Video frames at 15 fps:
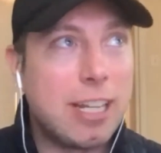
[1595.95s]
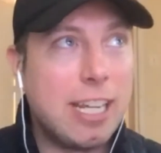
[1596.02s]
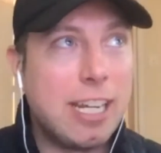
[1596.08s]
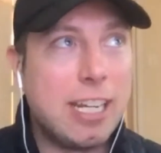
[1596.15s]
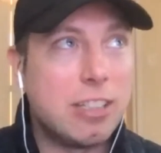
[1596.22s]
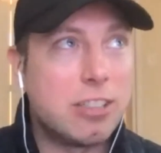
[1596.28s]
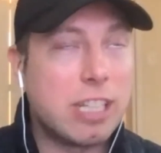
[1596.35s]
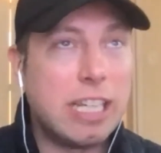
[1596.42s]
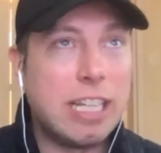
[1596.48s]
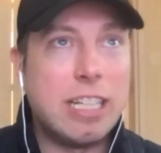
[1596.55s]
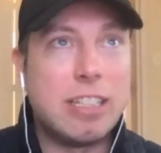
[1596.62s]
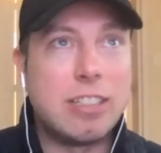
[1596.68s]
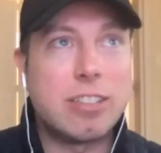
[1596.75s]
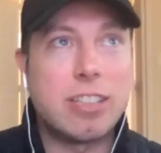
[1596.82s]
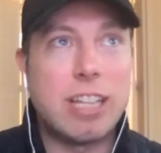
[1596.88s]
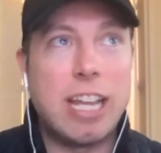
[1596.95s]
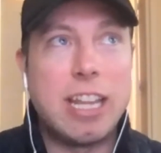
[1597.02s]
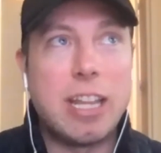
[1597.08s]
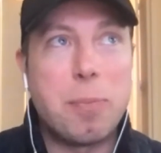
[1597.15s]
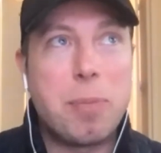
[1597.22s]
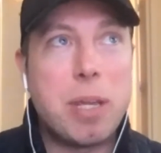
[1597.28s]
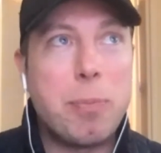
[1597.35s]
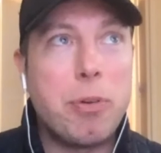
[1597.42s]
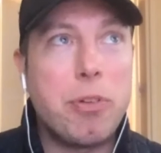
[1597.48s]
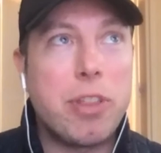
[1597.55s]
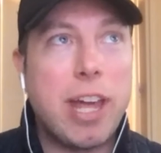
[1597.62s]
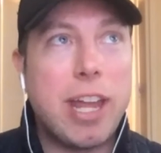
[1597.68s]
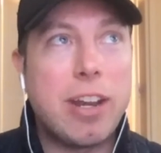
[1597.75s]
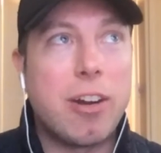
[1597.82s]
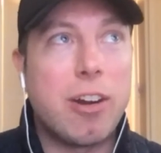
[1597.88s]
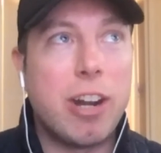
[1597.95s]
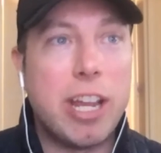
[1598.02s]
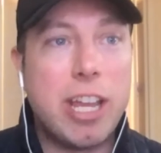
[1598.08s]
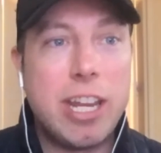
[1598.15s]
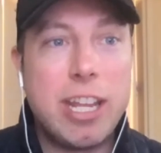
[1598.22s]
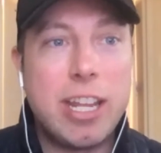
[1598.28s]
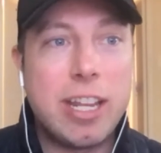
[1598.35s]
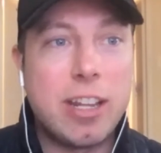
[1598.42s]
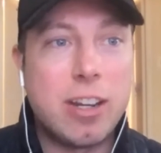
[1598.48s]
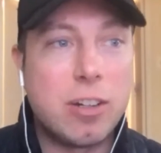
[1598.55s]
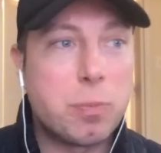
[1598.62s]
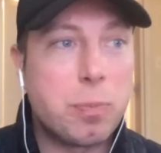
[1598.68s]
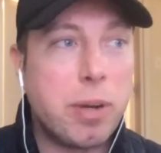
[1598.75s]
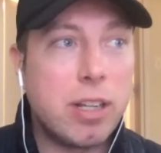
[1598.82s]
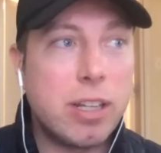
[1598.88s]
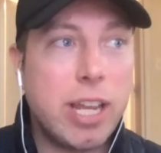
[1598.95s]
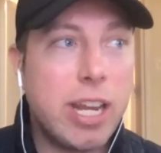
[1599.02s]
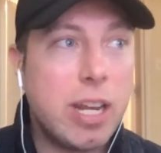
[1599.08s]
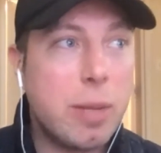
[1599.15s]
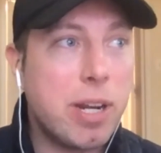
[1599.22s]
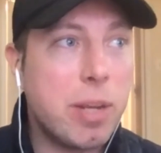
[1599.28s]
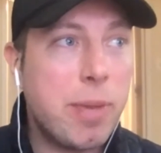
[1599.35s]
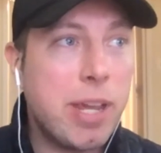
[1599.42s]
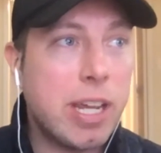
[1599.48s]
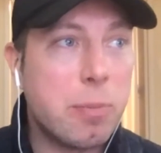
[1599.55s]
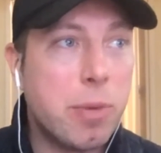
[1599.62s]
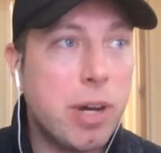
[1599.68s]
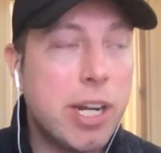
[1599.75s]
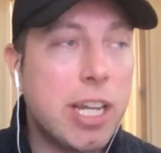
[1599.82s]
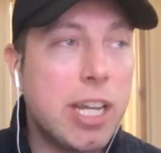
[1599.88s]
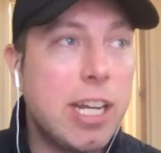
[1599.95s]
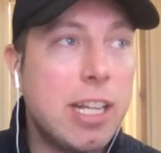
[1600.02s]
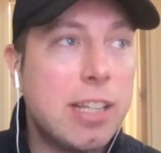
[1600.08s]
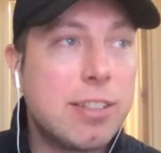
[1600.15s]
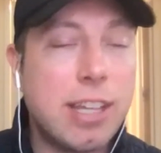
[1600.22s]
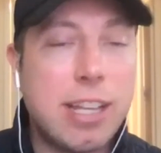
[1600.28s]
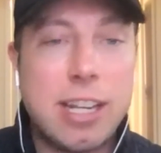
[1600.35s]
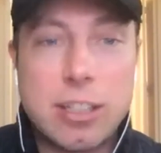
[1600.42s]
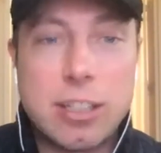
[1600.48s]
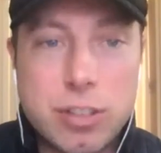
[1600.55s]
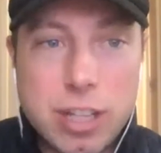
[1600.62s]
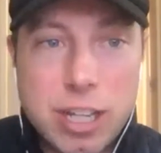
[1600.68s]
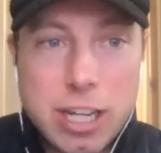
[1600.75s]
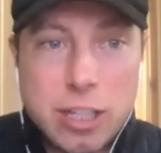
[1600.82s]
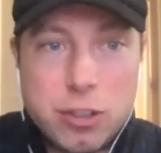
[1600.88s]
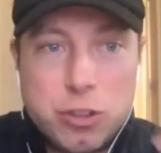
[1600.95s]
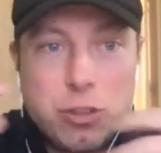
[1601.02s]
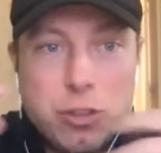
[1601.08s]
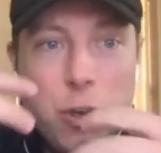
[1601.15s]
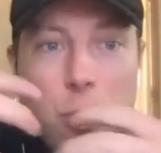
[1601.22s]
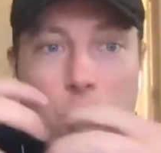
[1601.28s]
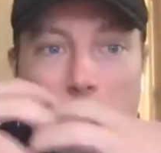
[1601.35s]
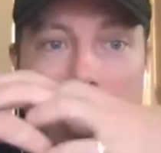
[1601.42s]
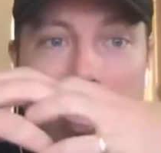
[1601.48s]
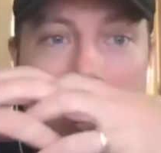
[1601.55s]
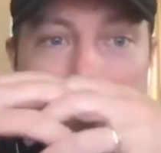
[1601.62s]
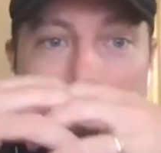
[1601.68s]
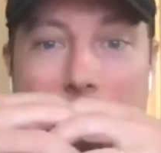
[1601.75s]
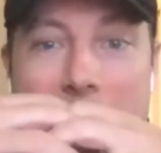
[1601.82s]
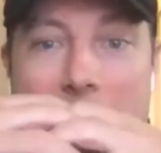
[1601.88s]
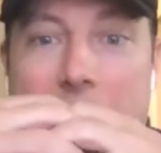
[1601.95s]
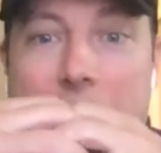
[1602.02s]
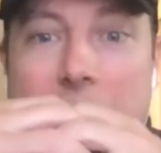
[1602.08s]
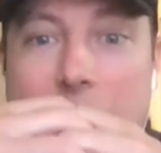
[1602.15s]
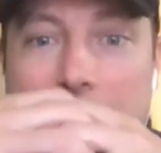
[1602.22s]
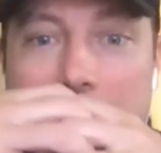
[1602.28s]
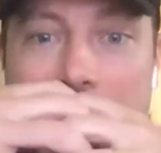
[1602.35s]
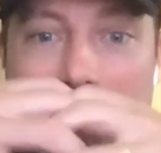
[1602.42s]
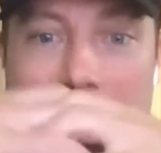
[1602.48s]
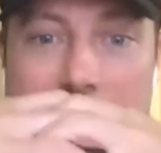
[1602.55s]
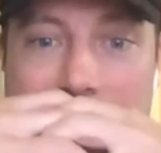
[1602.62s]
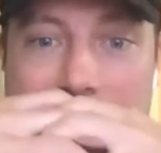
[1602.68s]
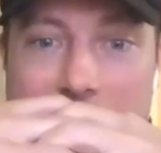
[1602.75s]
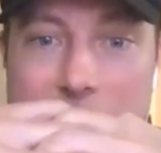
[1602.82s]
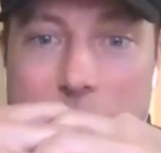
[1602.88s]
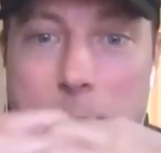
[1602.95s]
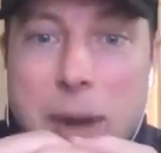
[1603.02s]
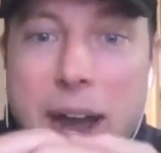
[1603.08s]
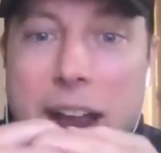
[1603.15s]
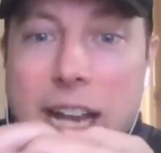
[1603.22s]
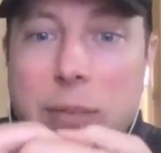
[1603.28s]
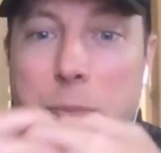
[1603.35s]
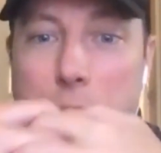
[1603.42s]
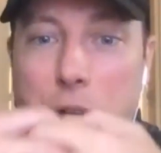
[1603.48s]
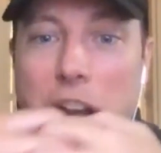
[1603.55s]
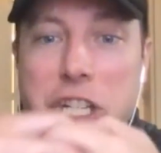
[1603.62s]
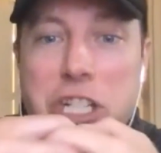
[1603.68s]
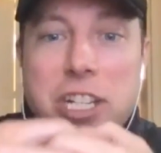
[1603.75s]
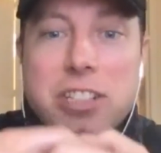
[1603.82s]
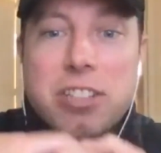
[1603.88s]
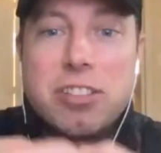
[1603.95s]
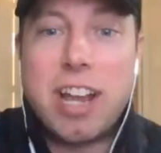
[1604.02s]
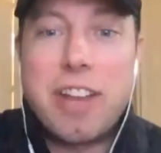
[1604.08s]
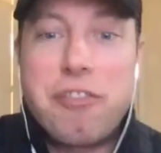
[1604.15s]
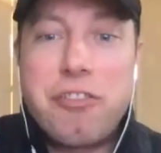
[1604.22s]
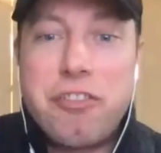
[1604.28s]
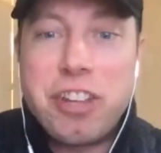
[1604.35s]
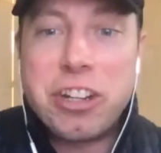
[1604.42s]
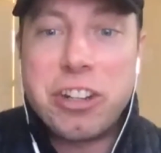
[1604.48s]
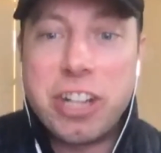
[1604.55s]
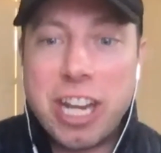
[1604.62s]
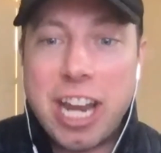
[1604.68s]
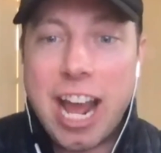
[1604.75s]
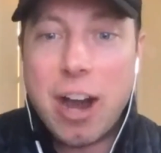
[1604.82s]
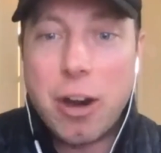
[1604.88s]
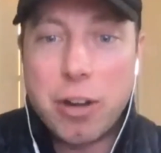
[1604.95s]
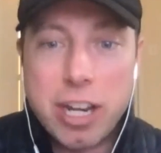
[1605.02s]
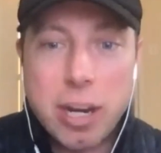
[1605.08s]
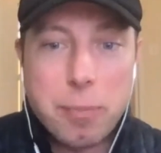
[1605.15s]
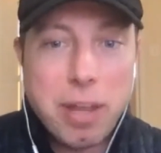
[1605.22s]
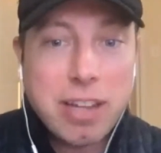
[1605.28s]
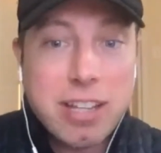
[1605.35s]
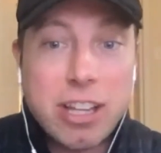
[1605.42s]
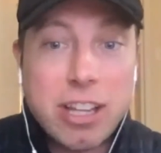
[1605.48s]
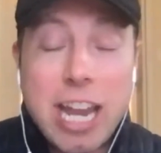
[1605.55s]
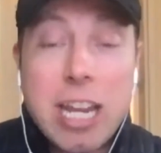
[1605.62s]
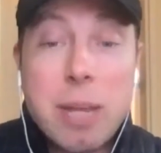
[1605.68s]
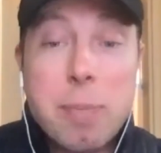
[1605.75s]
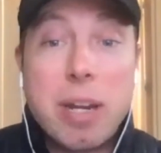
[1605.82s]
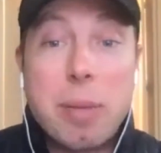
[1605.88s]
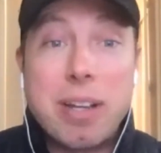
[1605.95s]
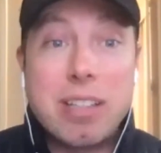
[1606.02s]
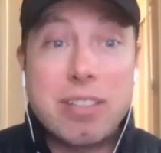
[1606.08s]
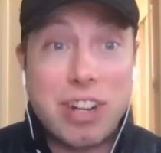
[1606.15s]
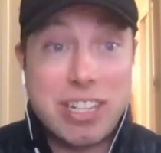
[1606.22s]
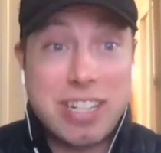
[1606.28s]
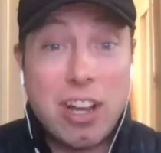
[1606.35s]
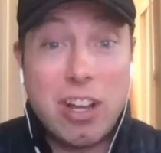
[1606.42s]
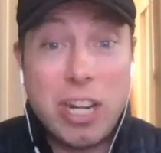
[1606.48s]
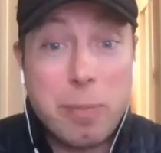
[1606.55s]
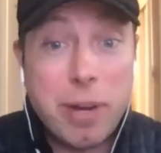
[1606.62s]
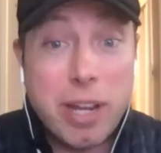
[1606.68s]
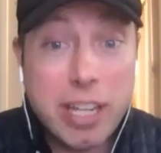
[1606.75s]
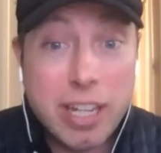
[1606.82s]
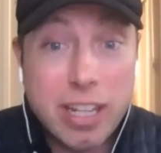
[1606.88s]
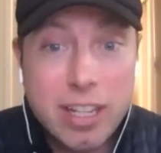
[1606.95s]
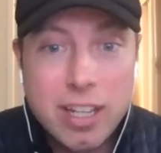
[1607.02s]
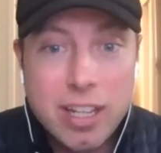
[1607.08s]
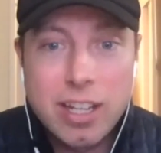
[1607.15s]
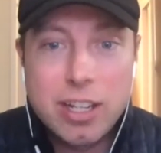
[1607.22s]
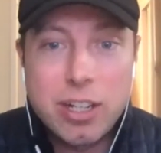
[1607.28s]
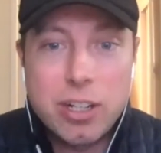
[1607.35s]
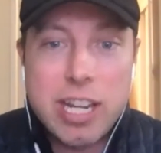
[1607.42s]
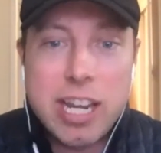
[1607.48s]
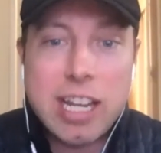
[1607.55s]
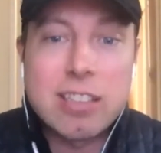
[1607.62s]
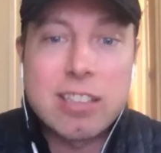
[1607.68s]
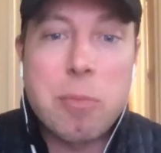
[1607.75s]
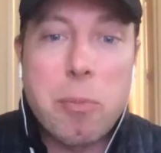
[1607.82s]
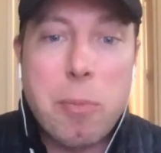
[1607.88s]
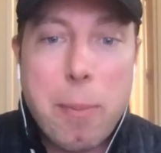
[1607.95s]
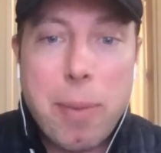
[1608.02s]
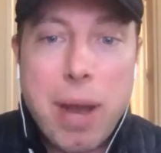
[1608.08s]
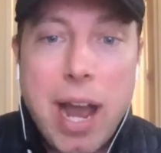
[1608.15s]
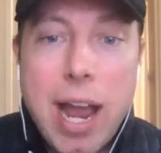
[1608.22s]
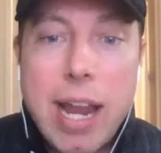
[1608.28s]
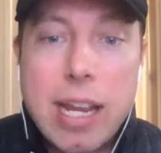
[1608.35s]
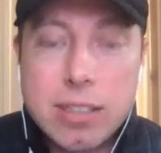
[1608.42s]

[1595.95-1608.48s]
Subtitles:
It is. And the people that are in it, and there's barely anybody making money, and it's so like mine, like it's like my precious. I've figured it out, and I'm not telling anybody because if I tell anybody, you're taking some of my pie.